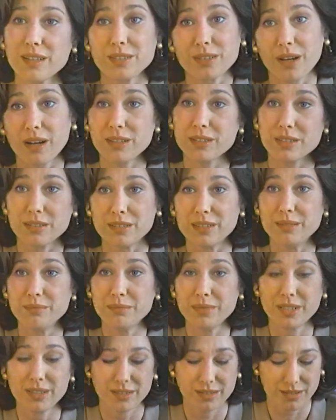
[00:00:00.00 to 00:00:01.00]
talk to him,
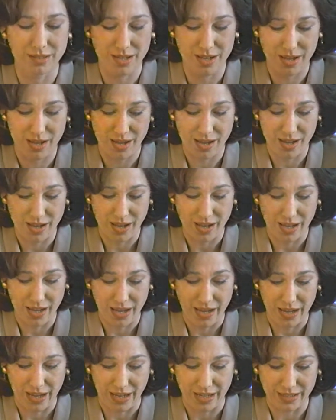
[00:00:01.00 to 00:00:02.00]

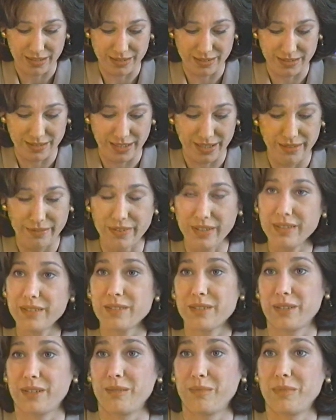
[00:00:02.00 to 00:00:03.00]
and
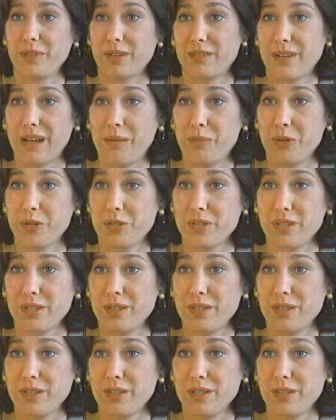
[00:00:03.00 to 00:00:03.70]
convince him that Gramercy